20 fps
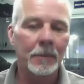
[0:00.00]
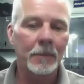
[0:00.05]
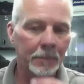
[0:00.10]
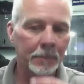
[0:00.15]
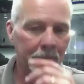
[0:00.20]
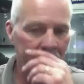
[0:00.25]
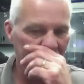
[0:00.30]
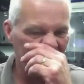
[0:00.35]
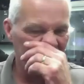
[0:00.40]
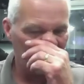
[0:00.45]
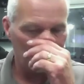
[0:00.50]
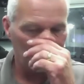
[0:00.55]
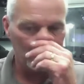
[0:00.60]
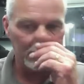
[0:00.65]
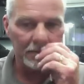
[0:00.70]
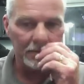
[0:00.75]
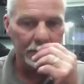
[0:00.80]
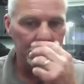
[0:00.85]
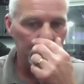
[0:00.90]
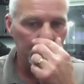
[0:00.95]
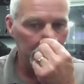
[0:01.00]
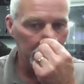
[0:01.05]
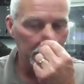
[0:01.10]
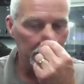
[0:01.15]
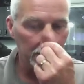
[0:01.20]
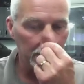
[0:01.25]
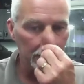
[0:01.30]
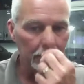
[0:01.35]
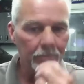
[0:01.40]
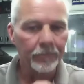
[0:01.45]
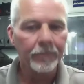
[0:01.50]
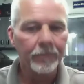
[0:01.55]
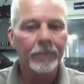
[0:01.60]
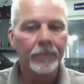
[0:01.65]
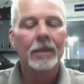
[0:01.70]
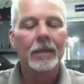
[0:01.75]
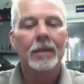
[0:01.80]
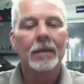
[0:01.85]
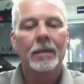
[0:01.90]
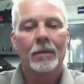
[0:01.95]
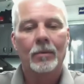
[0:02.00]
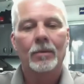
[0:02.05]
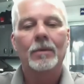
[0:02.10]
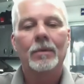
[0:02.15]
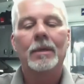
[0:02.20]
beads run off my car while I'm driving.